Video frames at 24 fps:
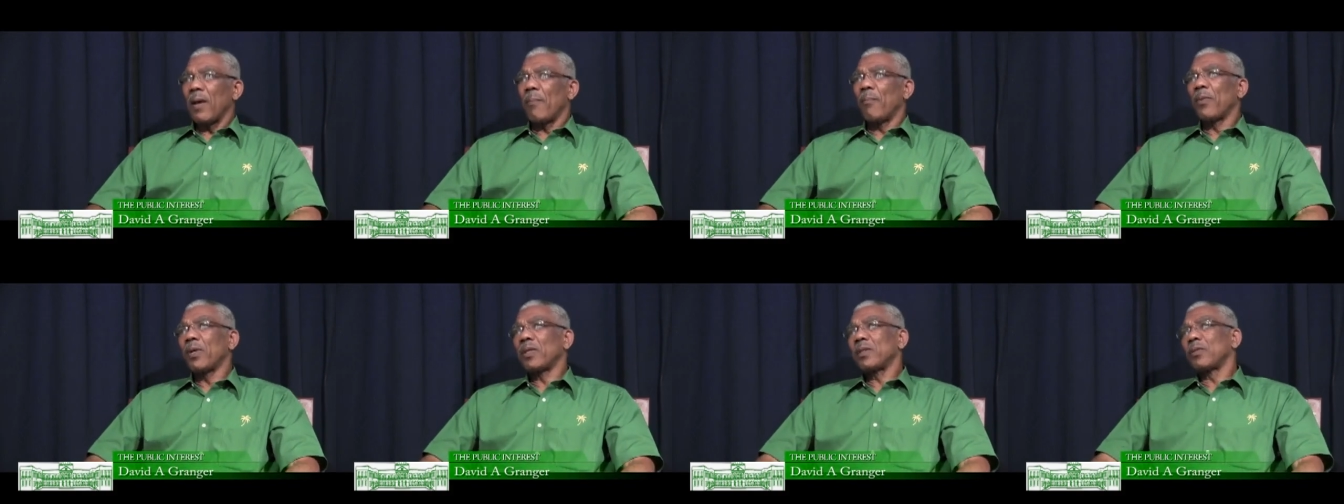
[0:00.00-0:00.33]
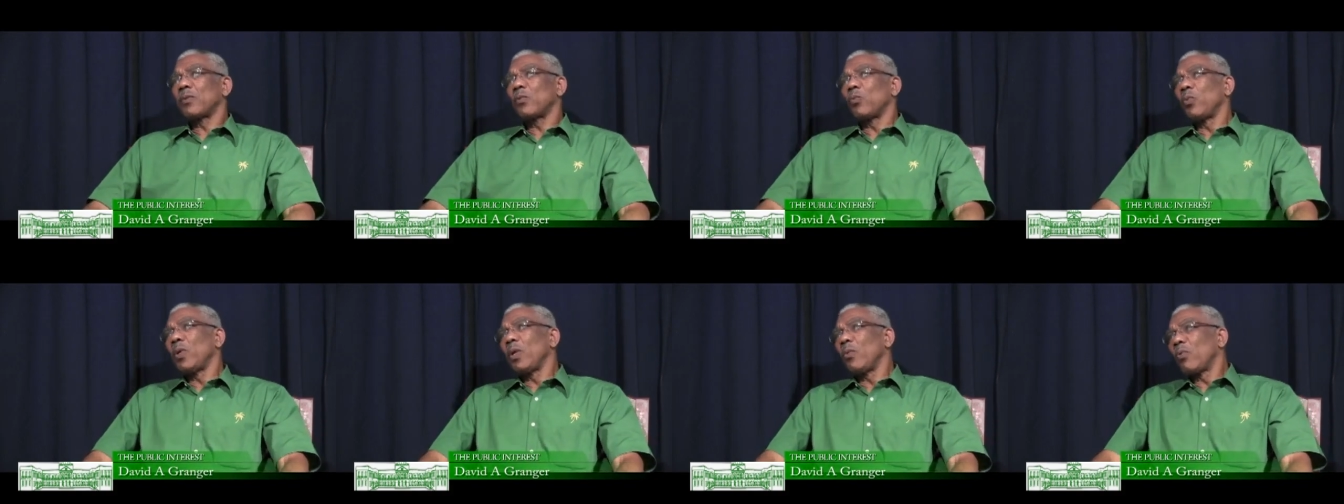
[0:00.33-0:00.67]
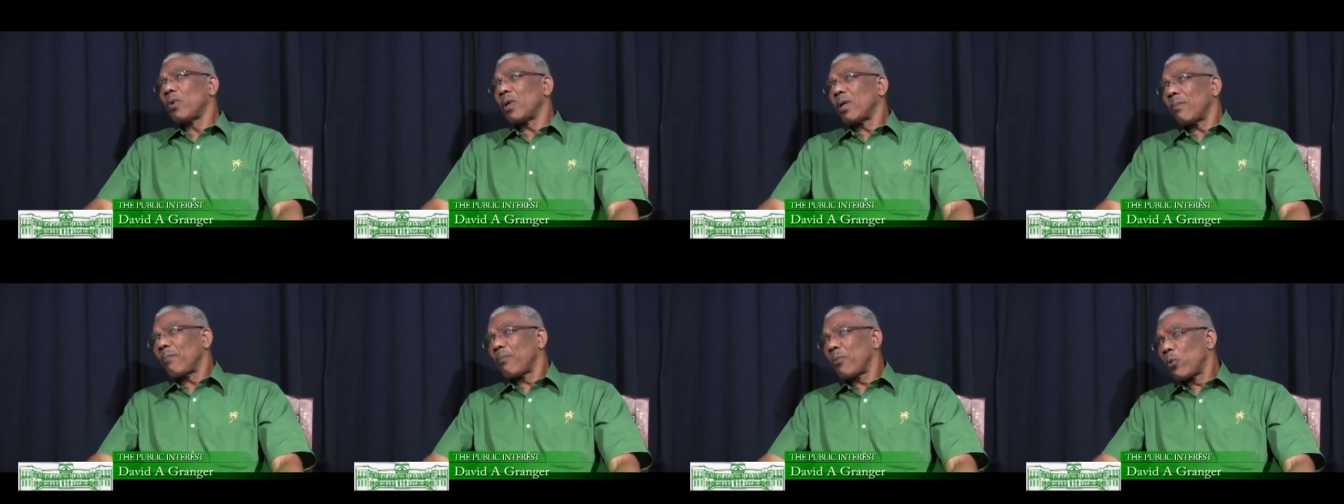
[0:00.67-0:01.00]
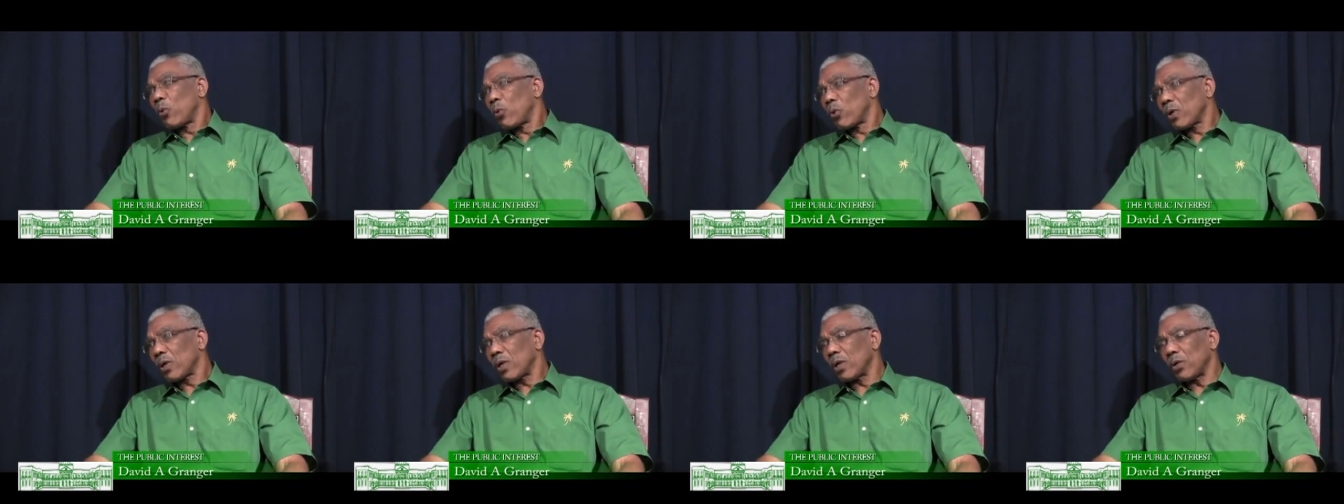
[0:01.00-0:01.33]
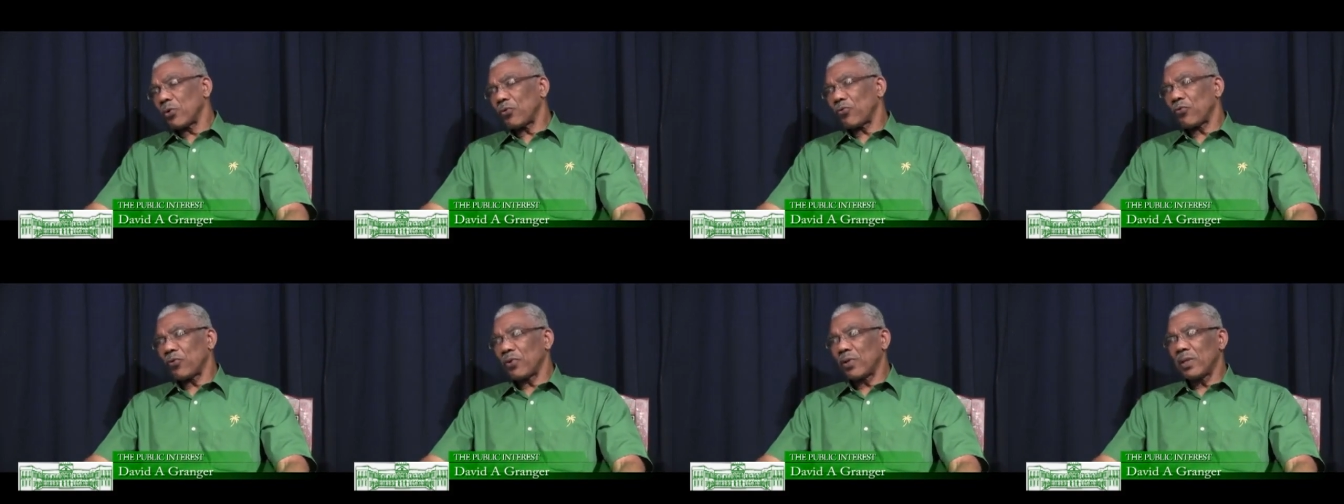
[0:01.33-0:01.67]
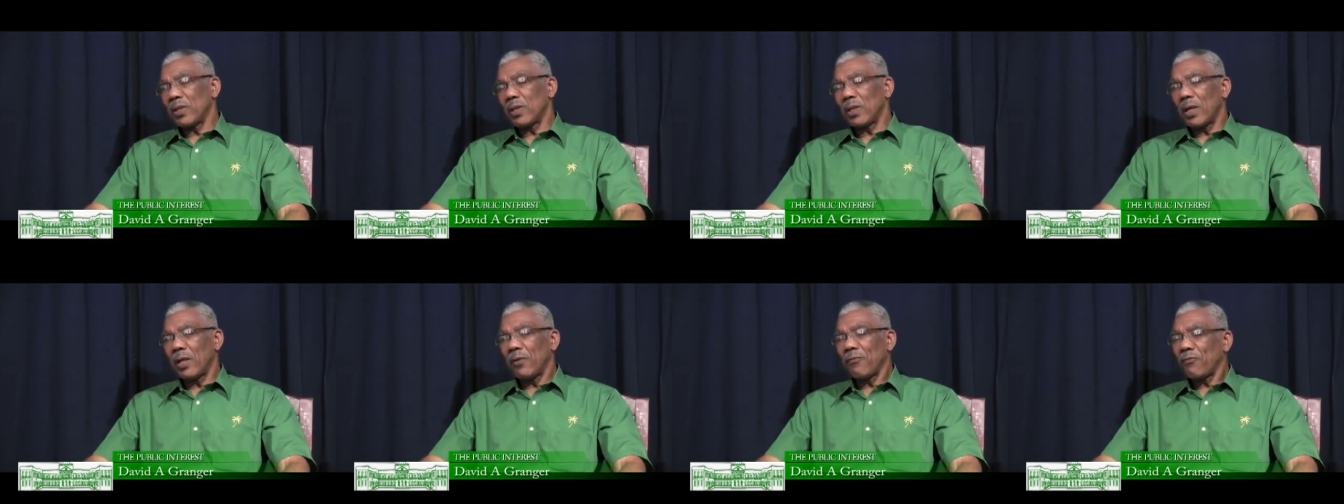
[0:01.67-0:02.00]
But we were a poor
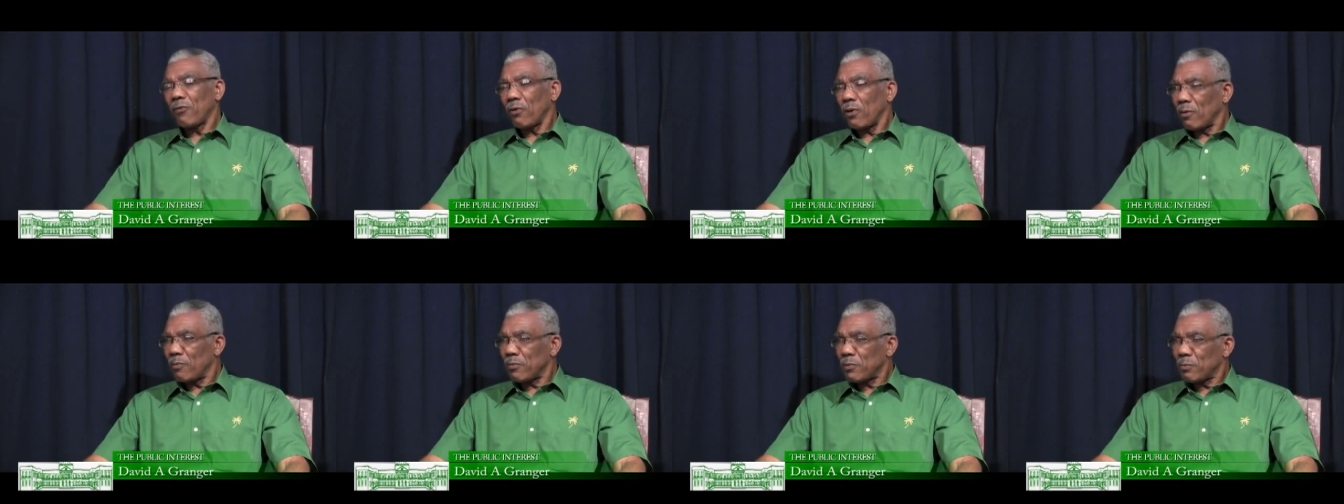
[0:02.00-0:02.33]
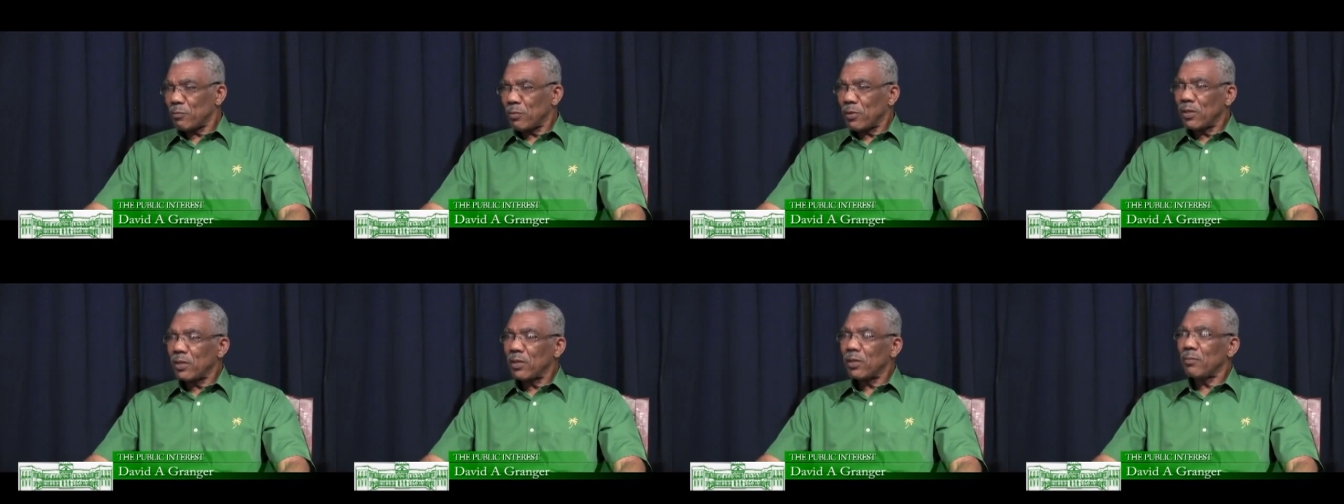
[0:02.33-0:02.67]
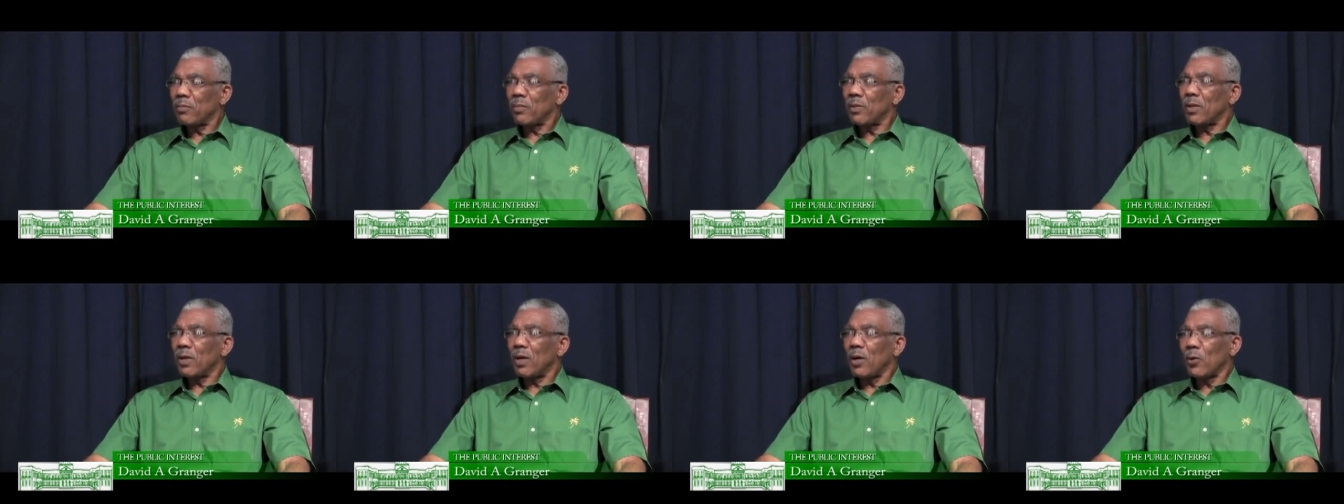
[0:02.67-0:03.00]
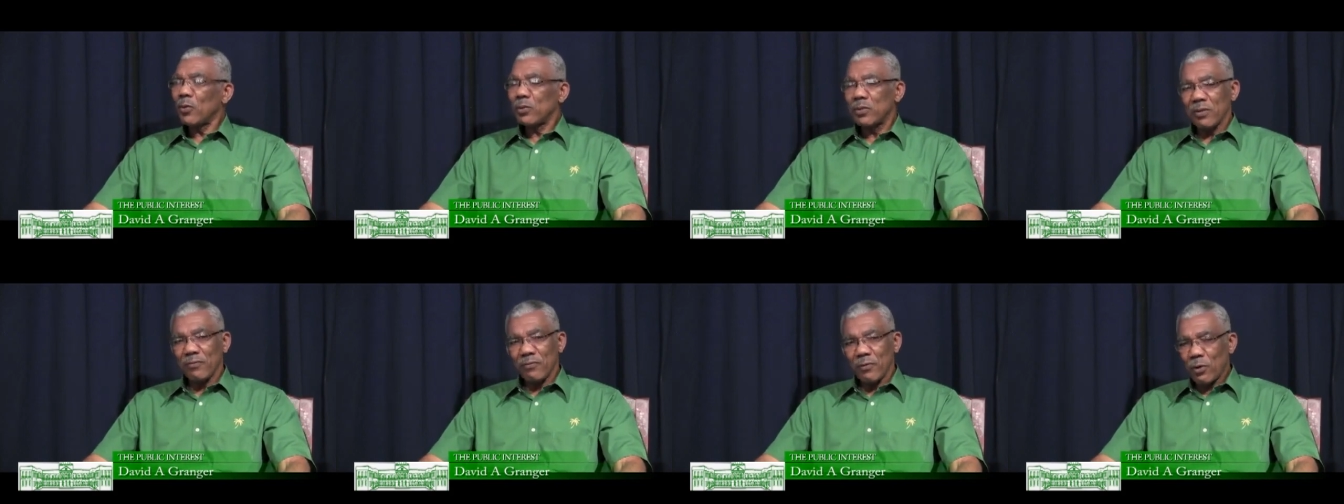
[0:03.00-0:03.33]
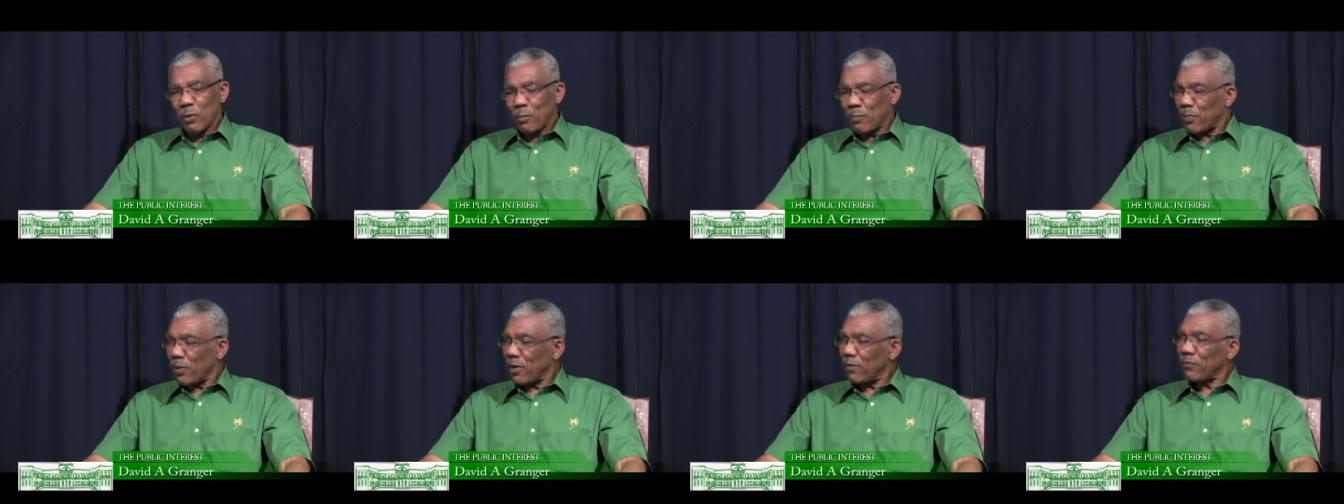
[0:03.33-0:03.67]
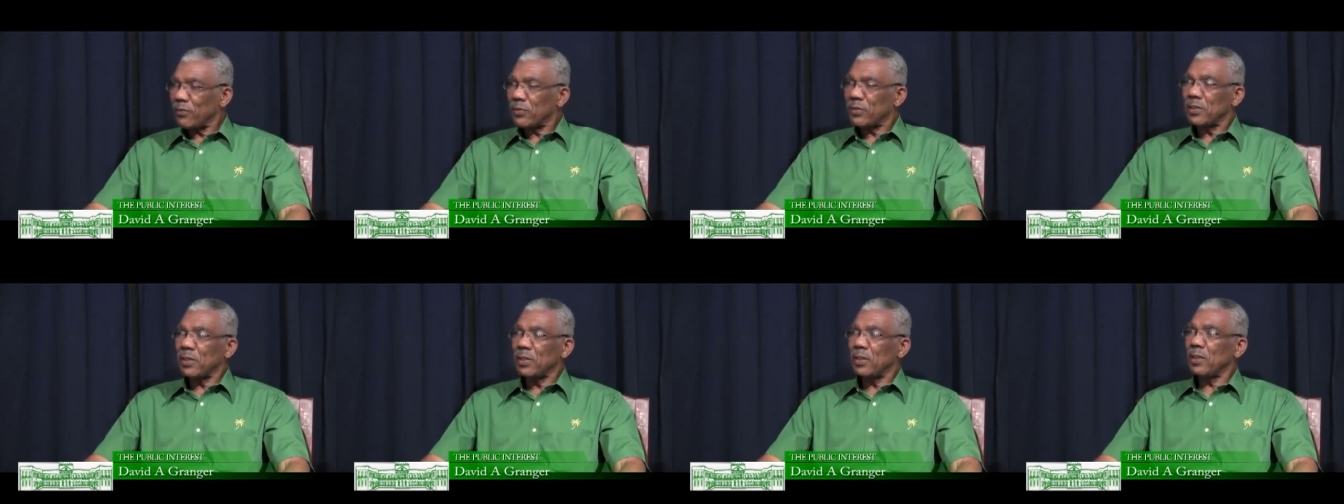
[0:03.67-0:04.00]
country, and Forbes Burnham, out of our
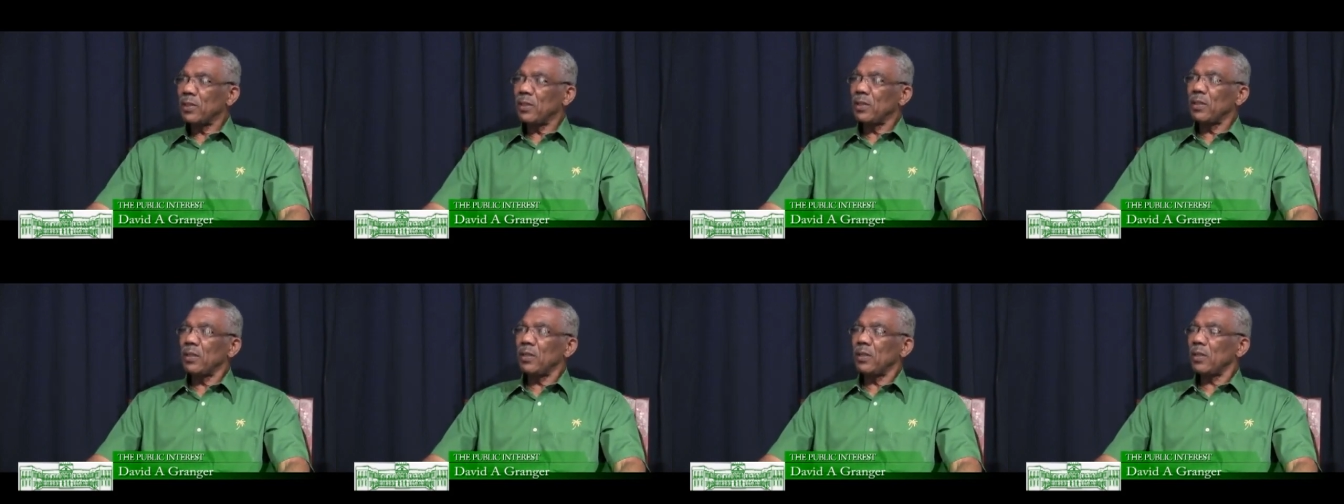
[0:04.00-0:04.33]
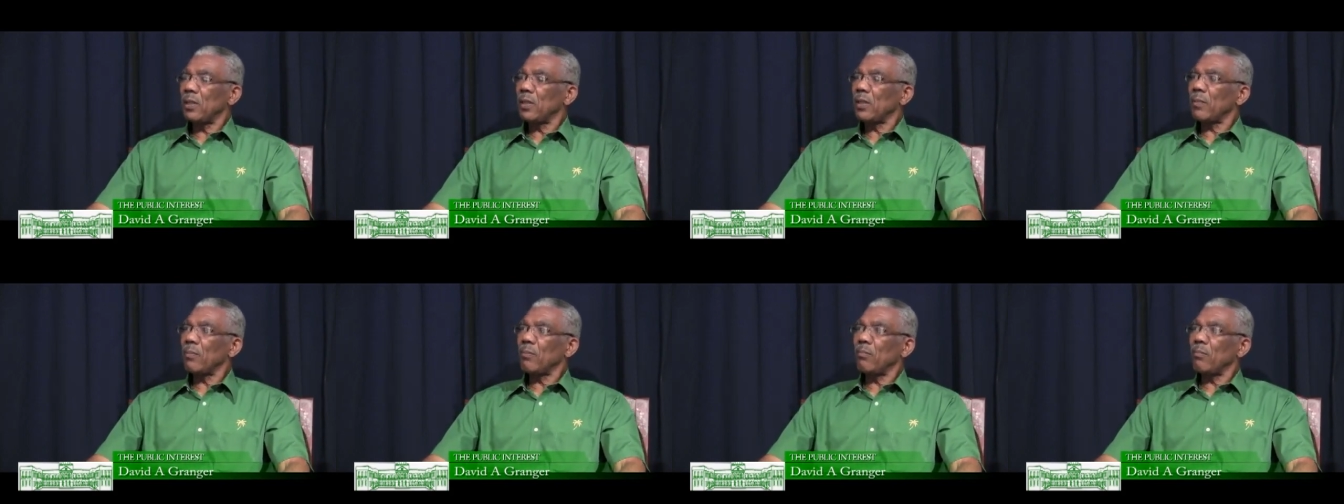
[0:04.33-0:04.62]
poverty,